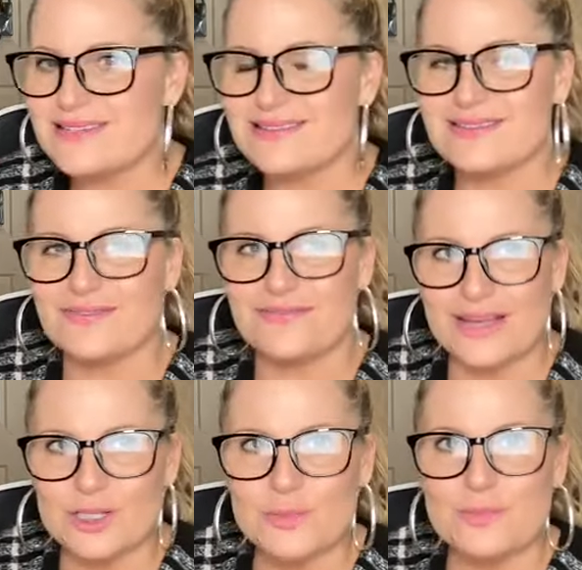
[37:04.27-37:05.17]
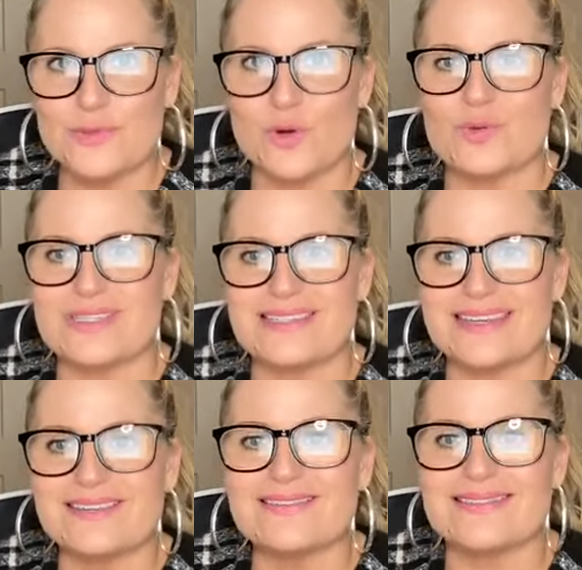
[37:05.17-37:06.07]
to develop those
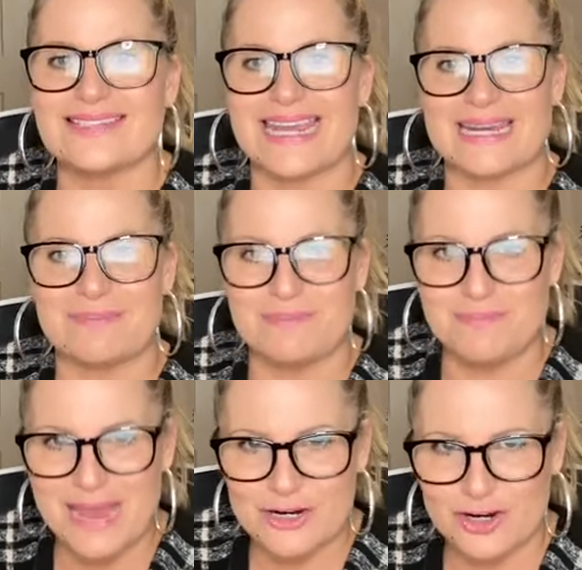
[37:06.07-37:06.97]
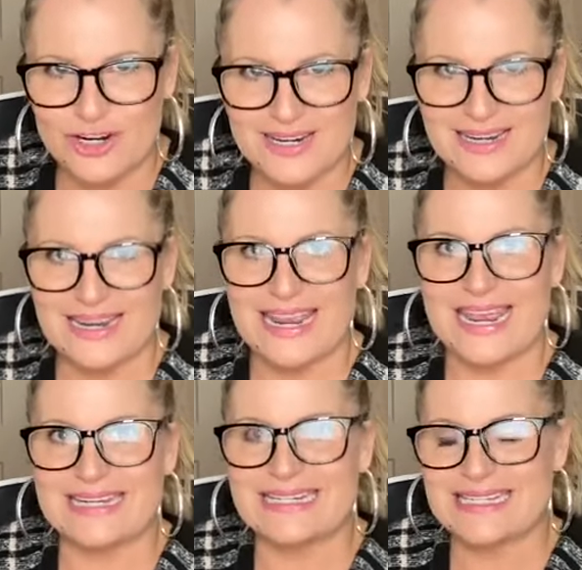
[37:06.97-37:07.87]
skills to get better.
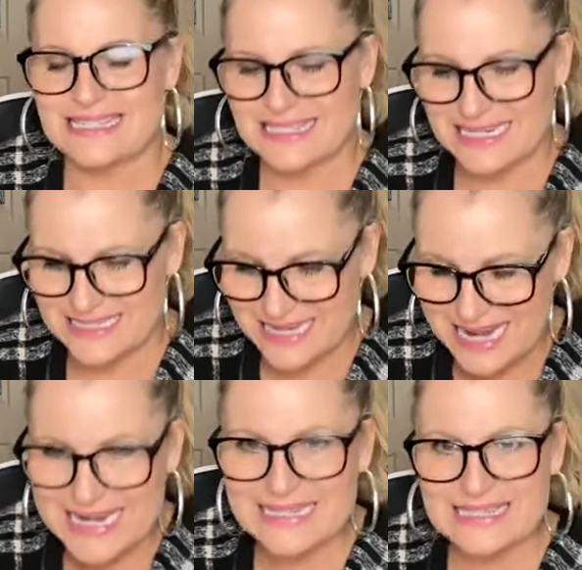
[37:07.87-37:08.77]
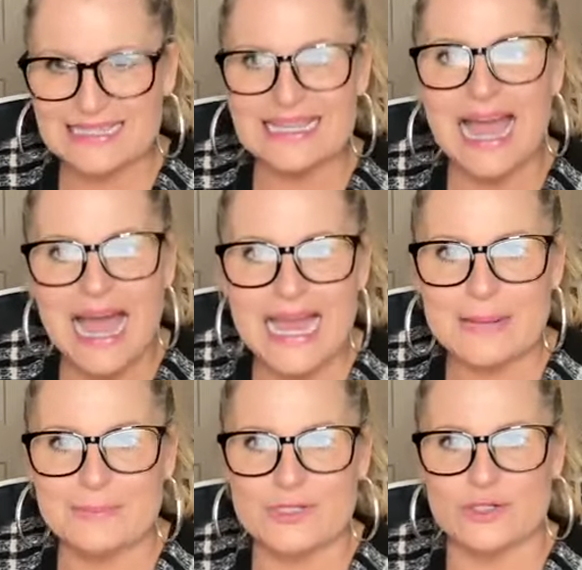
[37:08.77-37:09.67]
And it takes
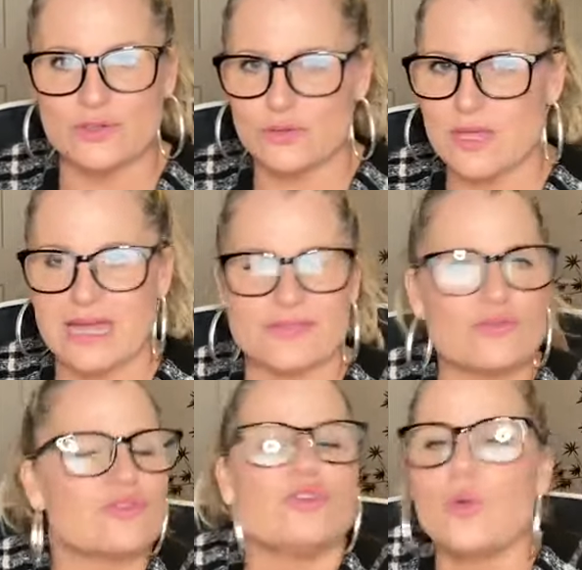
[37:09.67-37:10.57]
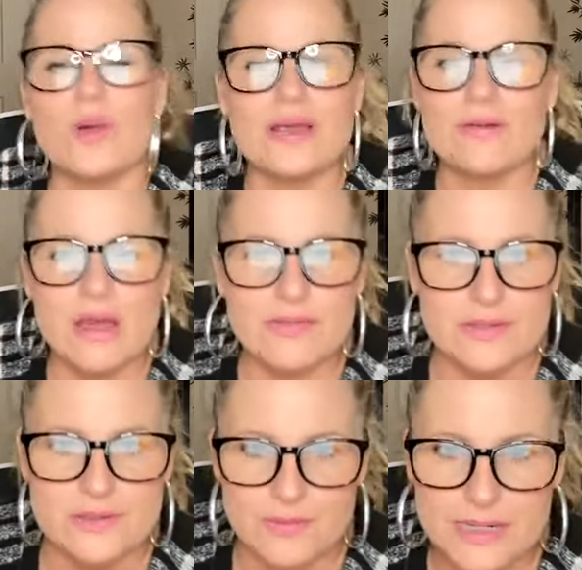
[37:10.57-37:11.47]
time to do that. There's no way around
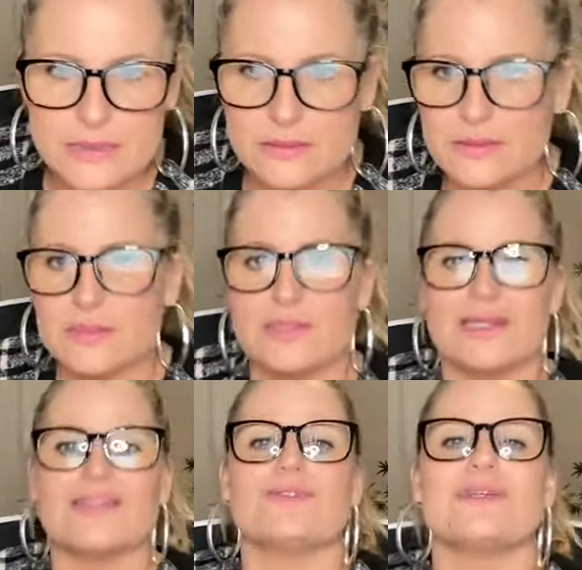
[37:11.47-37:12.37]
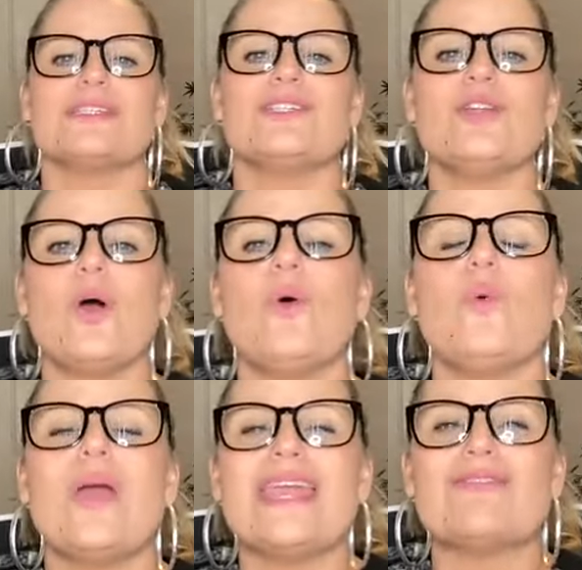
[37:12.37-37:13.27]
this, right? There is no
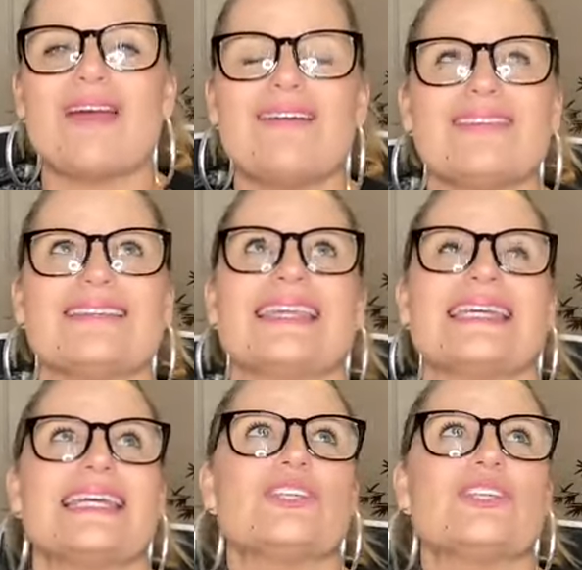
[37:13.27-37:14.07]
way around this. And